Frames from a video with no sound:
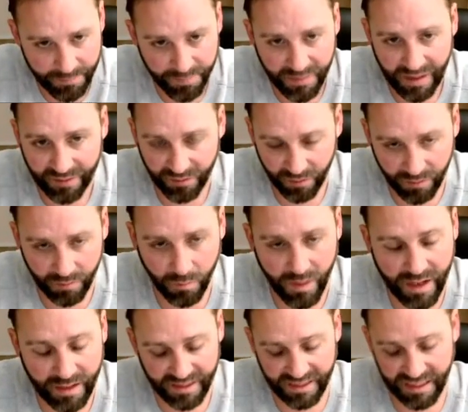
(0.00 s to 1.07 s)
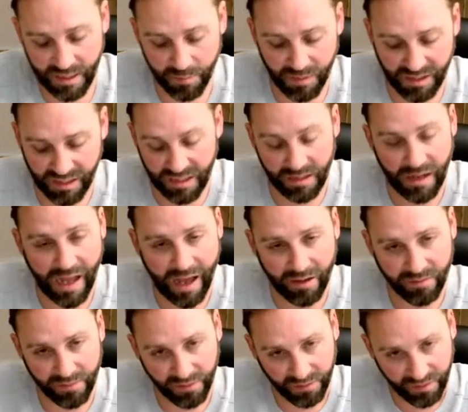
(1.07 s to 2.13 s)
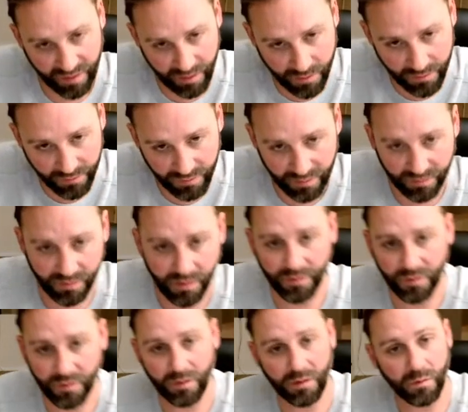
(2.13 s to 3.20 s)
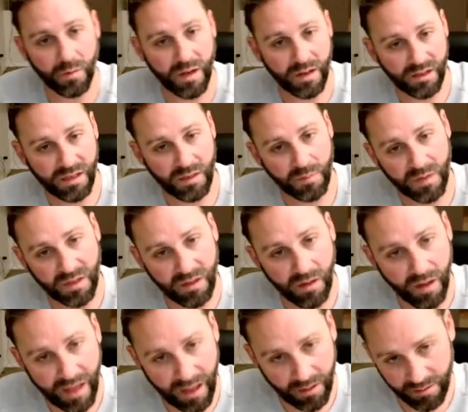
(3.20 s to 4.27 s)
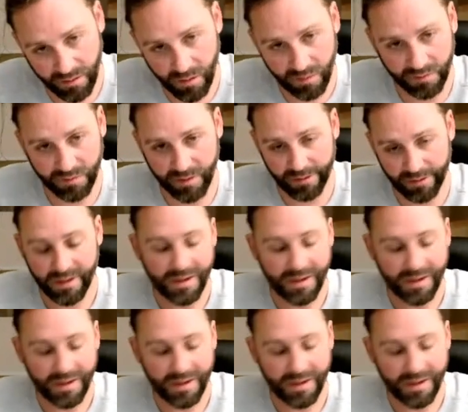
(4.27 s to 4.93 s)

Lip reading: That's a good way to keep heat out of the cells. It's also a good way to keep heat out of the alternator.